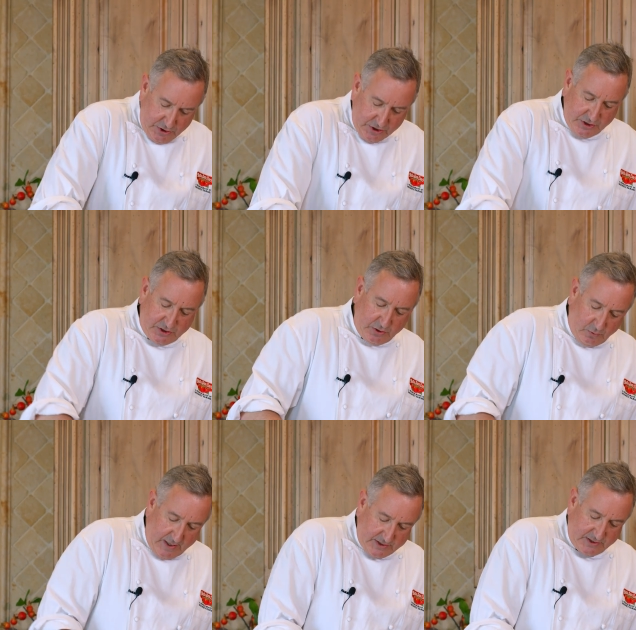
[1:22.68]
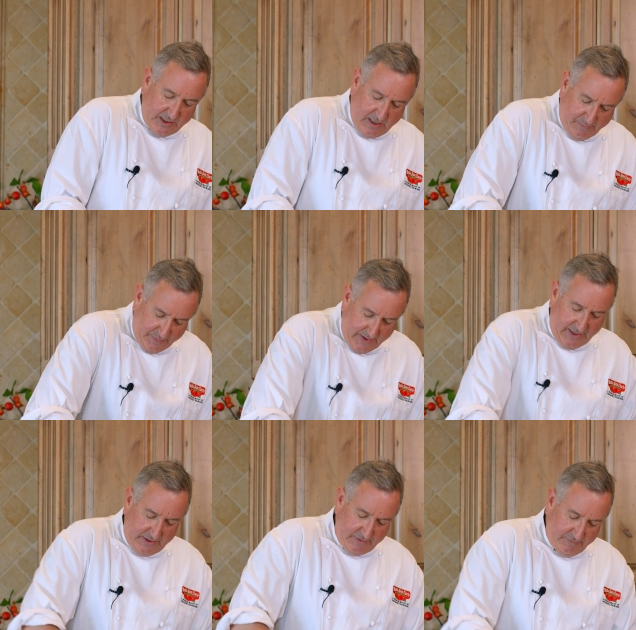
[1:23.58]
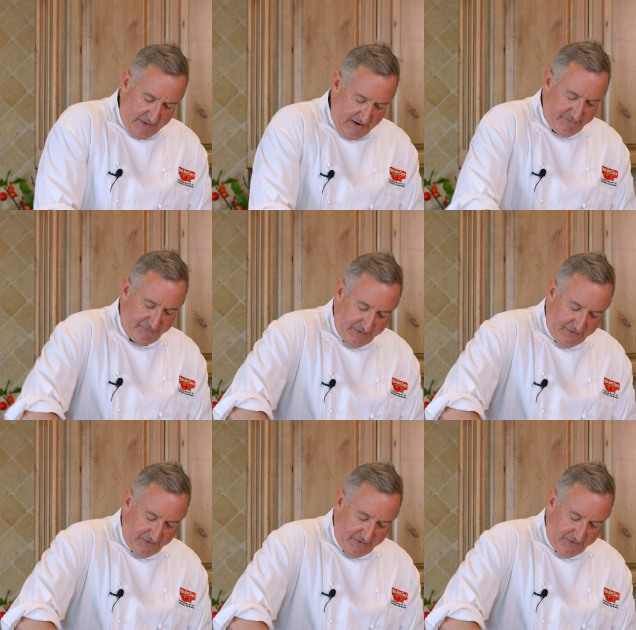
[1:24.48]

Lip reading: just to rest up and have the